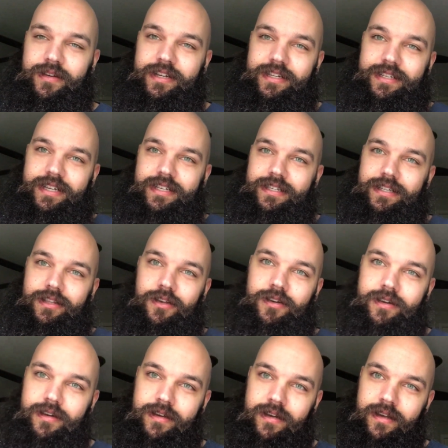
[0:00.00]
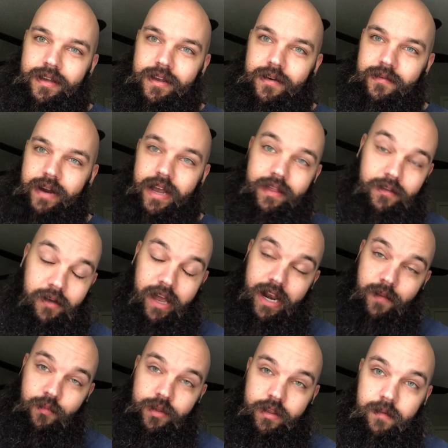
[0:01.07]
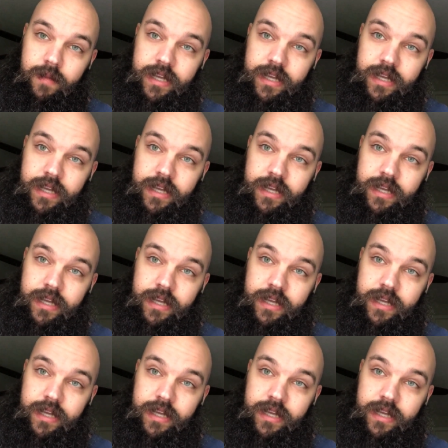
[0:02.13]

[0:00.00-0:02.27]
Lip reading: just doesn't look right, and they'll end up with a